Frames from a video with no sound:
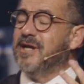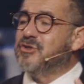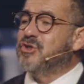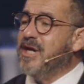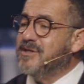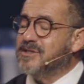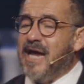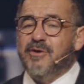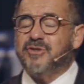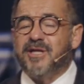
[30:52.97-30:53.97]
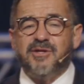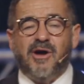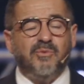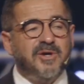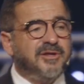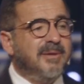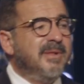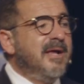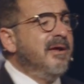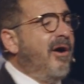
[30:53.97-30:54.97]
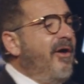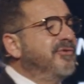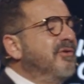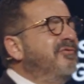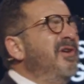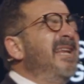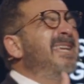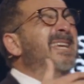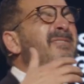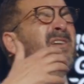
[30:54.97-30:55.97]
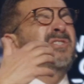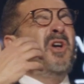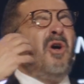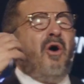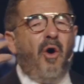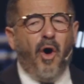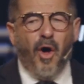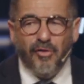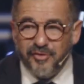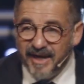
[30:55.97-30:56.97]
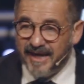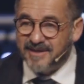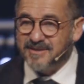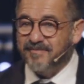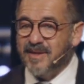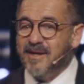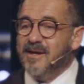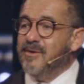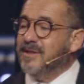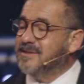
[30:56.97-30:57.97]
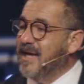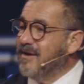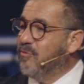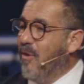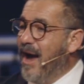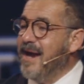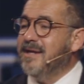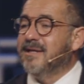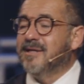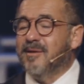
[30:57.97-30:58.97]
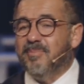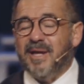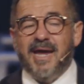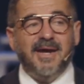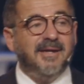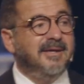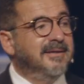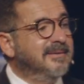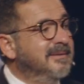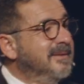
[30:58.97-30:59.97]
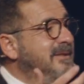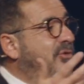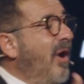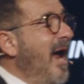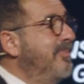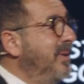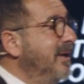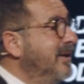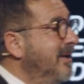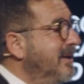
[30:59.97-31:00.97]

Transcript: us Jesus, how shall He not with Him also freely give us all things? Instead of whining and complaining and griping,